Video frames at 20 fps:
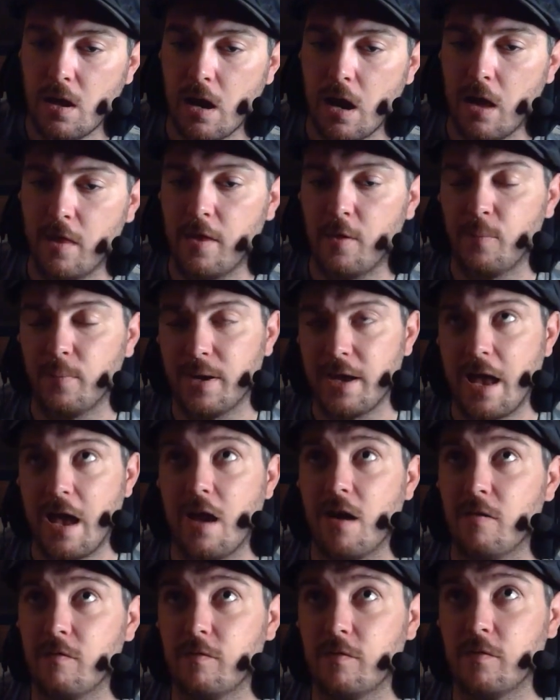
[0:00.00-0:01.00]
And then we
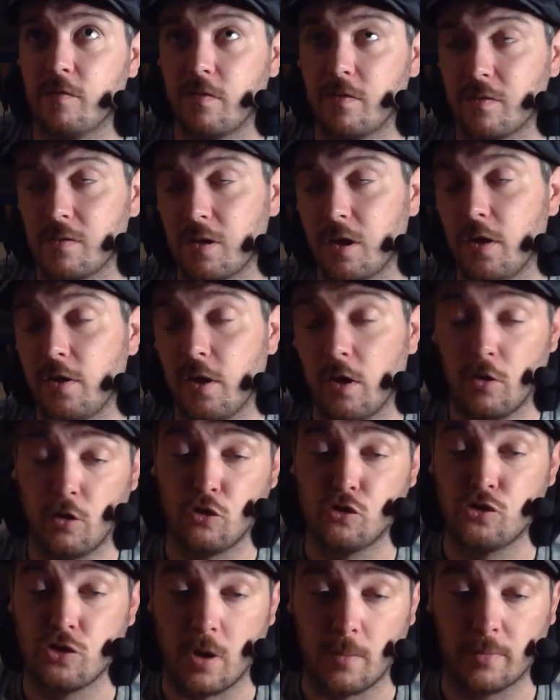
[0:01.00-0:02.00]
have
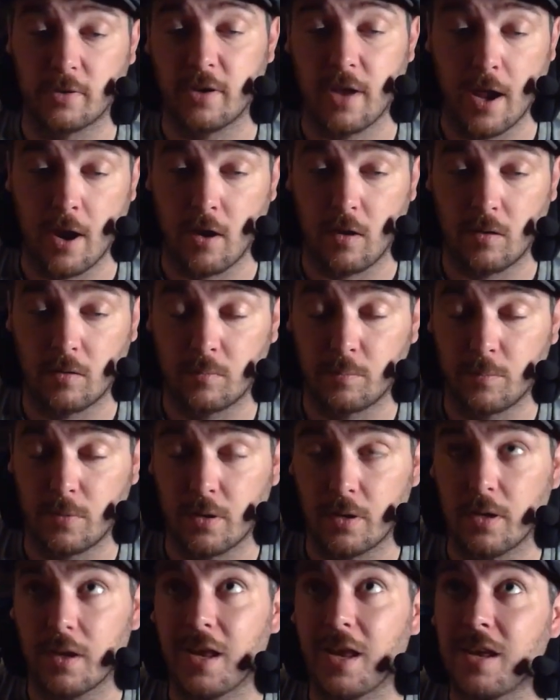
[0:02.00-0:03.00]
another jump scare,
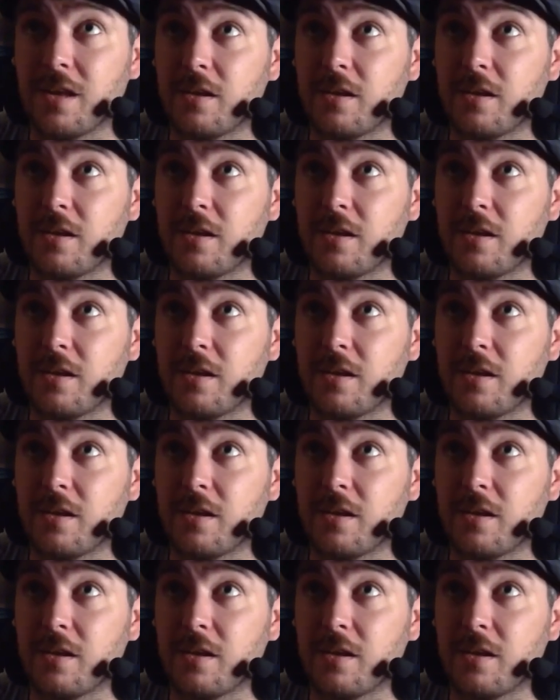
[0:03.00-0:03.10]
but